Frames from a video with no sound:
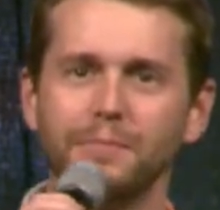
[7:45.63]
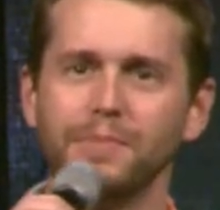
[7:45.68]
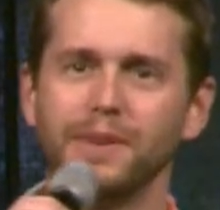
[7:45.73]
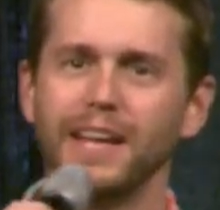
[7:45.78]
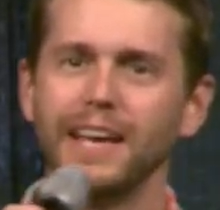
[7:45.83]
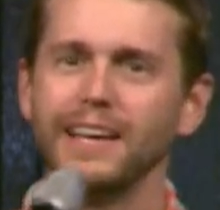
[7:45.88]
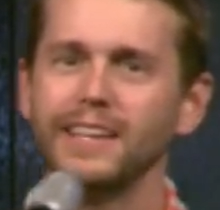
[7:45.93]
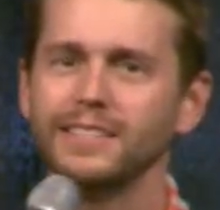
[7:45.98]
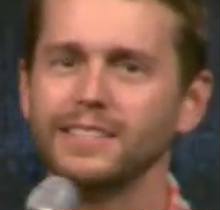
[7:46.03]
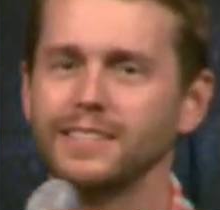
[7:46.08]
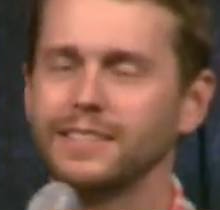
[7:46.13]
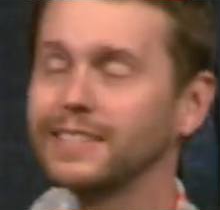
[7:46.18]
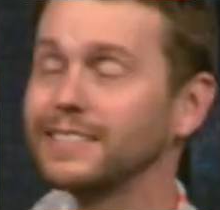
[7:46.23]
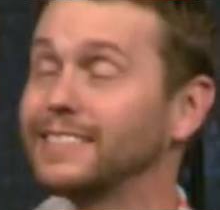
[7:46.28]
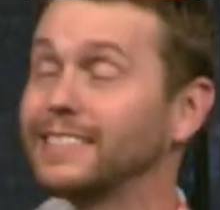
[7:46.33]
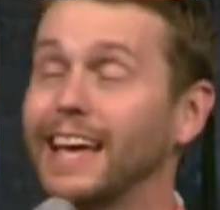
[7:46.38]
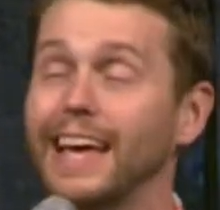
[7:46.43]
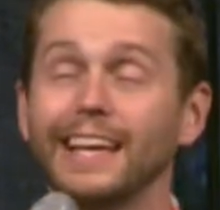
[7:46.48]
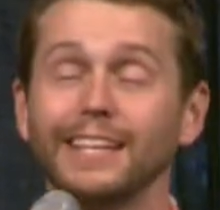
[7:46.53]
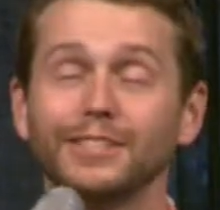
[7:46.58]

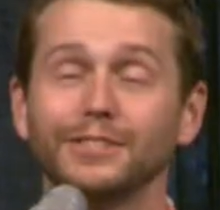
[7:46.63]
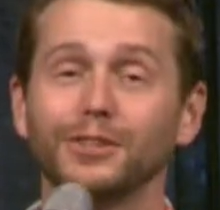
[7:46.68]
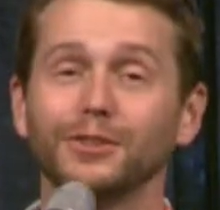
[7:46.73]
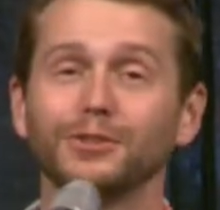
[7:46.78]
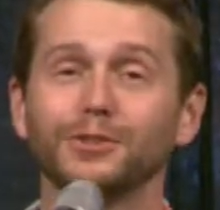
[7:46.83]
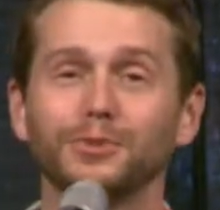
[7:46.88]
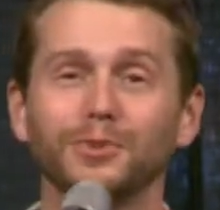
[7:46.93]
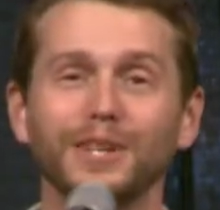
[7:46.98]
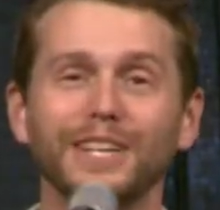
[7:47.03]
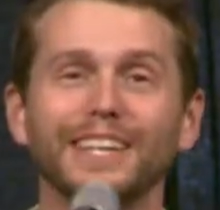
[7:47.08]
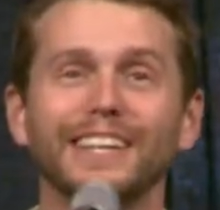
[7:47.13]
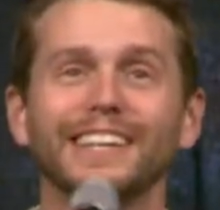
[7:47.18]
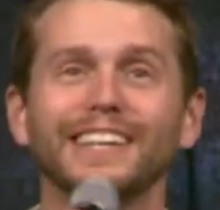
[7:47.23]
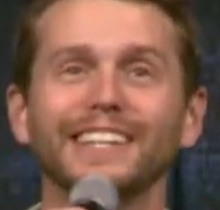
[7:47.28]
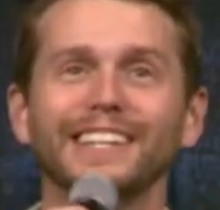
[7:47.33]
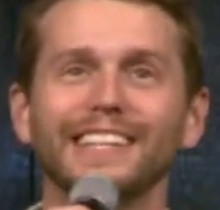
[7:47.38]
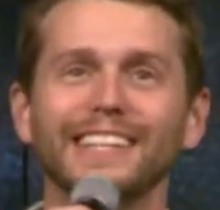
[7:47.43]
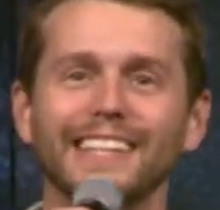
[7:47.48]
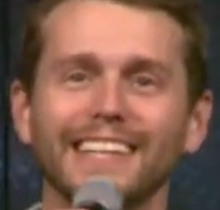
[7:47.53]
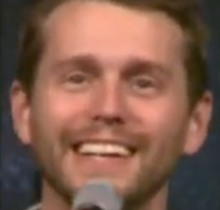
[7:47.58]
blessings, angels
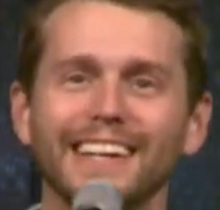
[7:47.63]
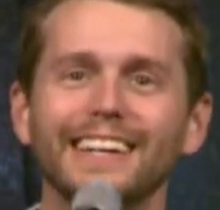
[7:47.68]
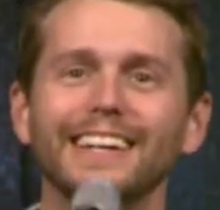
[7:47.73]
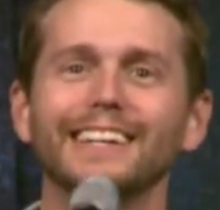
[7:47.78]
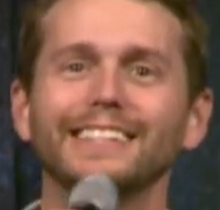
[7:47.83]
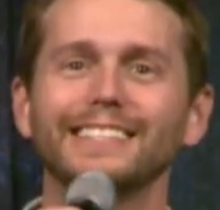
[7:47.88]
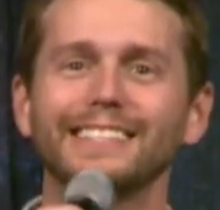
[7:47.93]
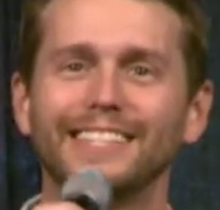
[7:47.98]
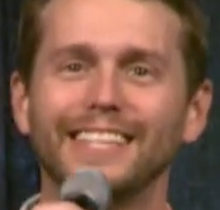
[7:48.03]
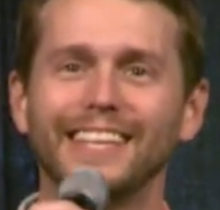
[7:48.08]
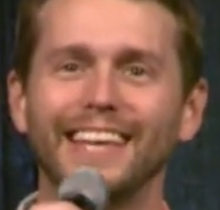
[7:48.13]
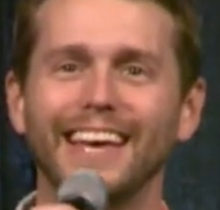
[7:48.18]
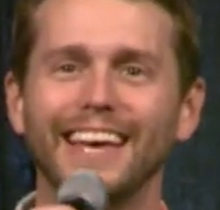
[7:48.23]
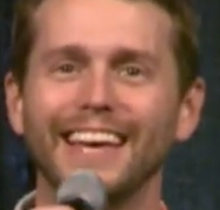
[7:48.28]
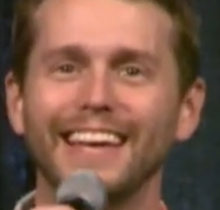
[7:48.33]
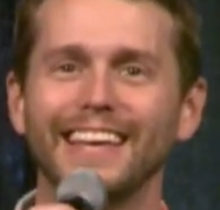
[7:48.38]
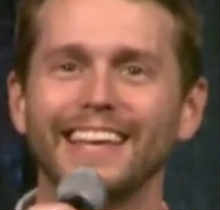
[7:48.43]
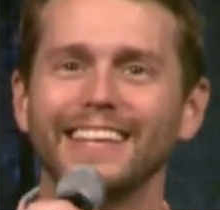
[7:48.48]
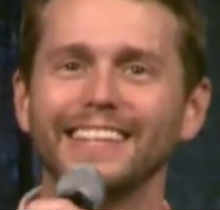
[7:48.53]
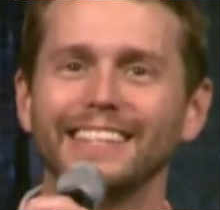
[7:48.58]
will
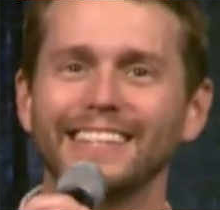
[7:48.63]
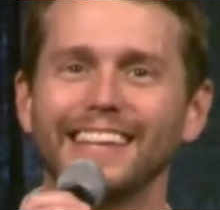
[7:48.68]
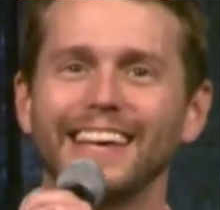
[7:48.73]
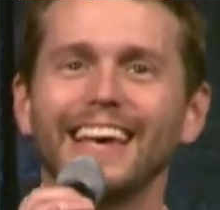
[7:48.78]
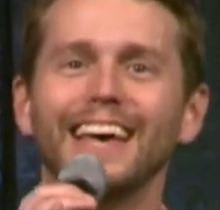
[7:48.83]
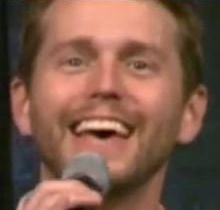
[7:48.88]
attend,